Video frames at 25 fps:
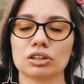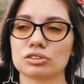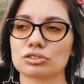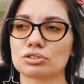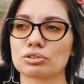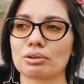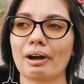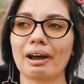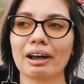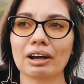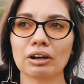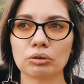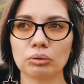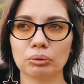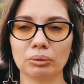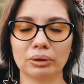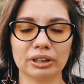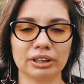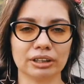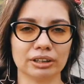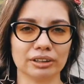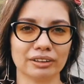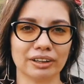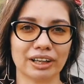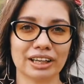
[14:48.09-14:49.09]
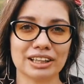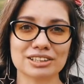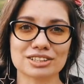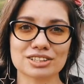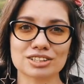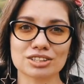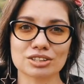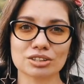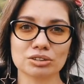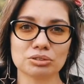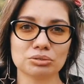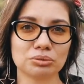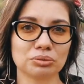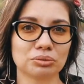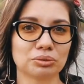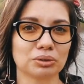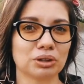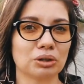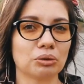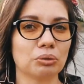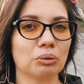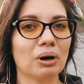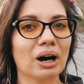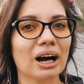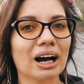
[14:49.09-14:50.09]
tranquil and so
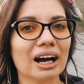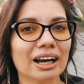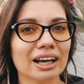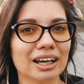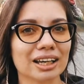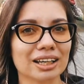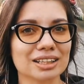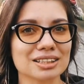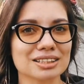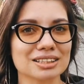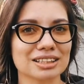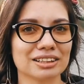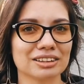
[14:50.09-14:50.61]
quiet